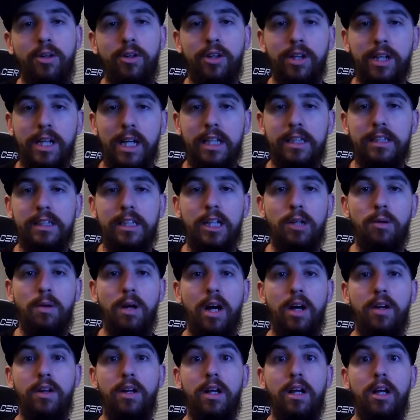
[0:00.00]
You're kind of sitting
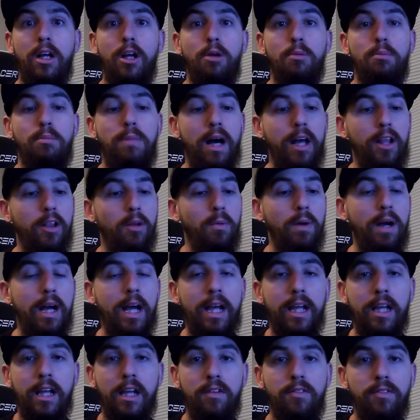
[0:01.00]
around. By the
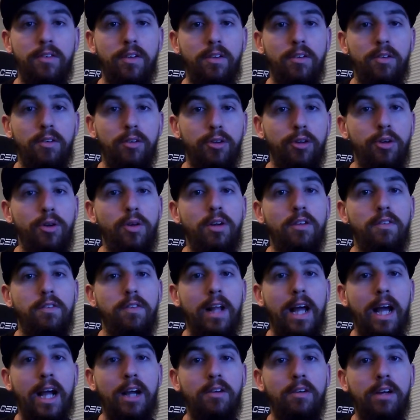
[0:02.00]
way, if you're new to
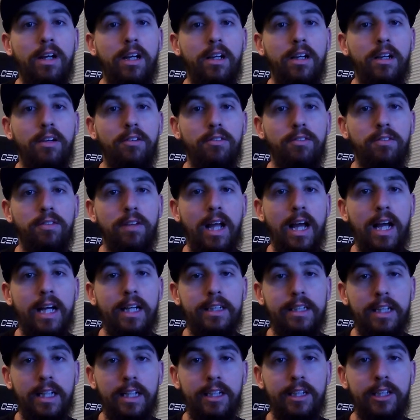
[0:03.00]

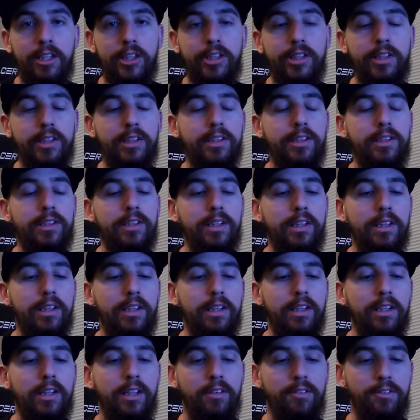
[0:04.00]
flag technicians,
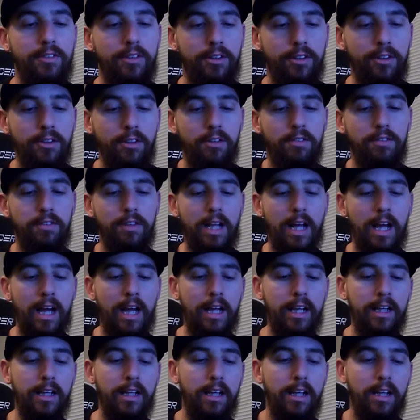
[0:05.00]
if you're new to
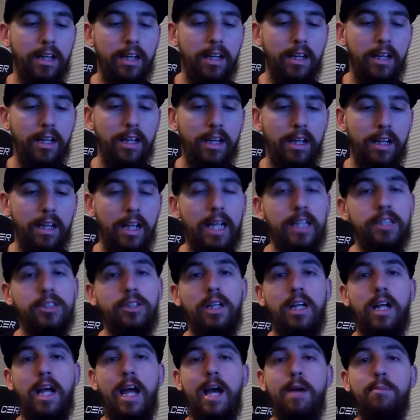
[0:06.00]
flag, that's
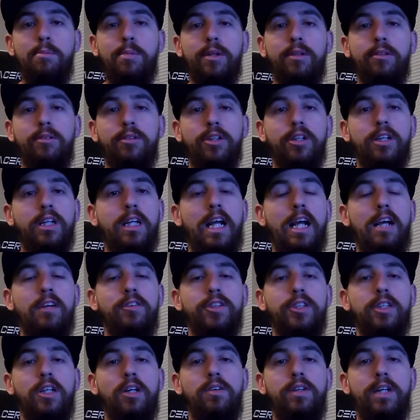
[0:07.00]
going to happen. You're going to
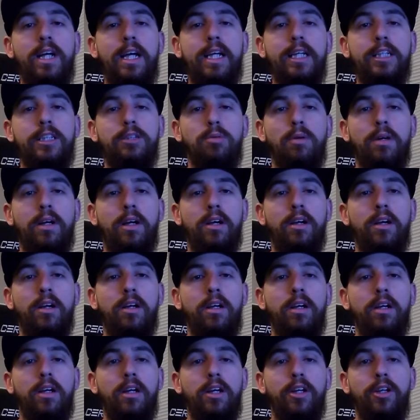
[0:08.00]
have slow days
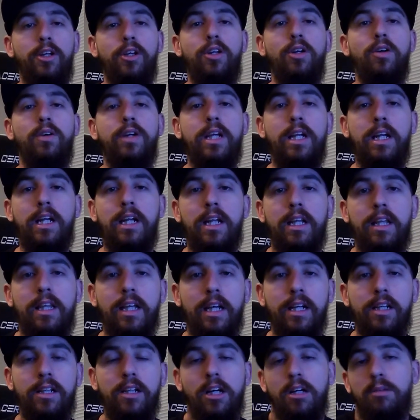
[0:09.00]
where you don't get
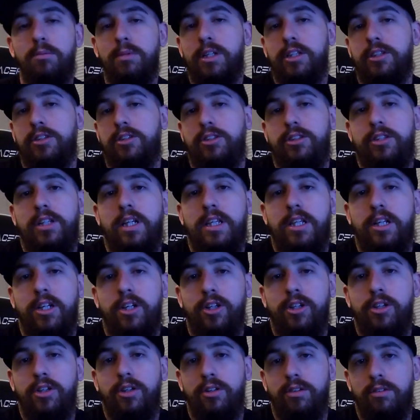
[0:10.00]
anything done because there's nothing
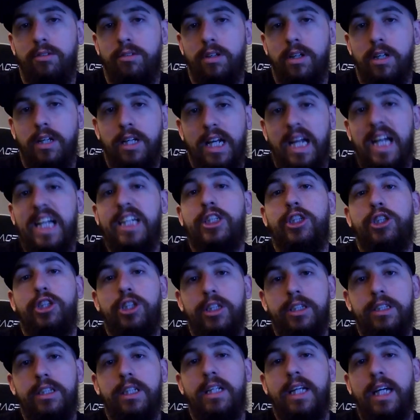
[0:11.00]
to do. It's
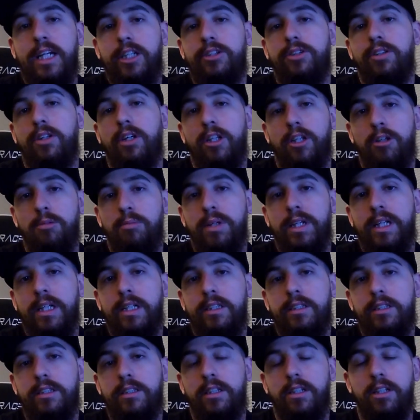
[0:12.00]
just the nature of the
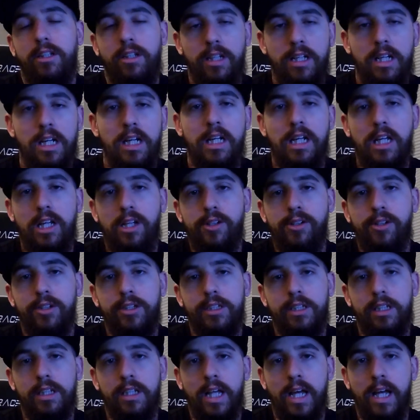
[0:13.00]
beast. You need to get
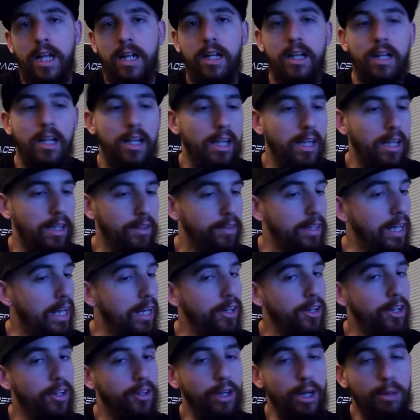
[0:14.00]
used to that.
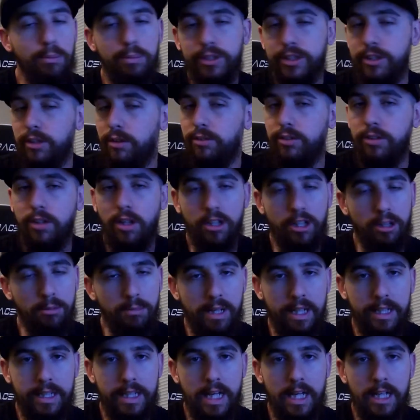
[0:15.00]
Got another episode talking
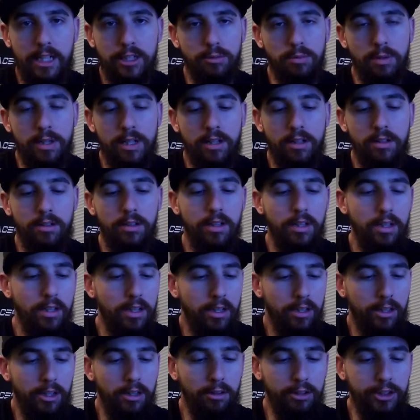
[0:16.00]
about that as well.
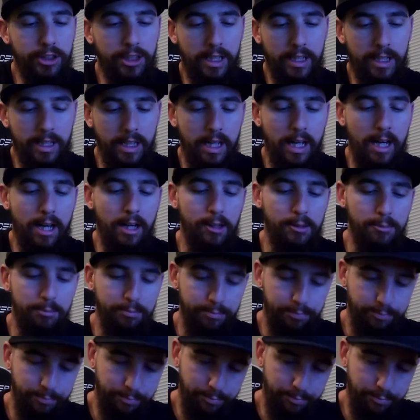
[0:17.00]
Go check it out.